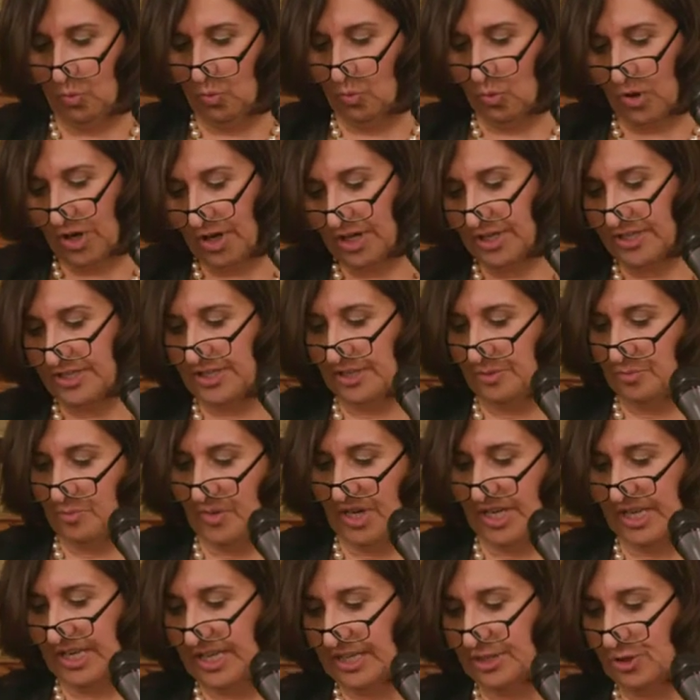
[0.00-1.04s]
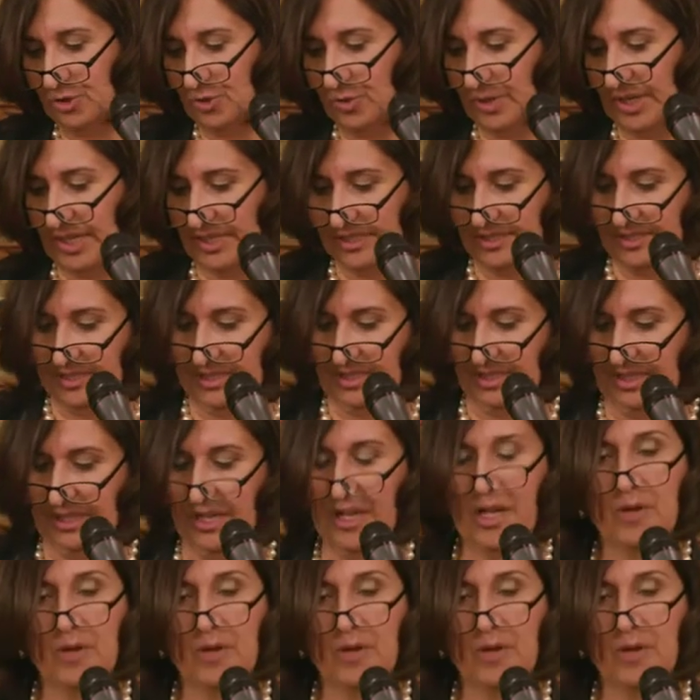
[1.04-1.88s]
where did my interest in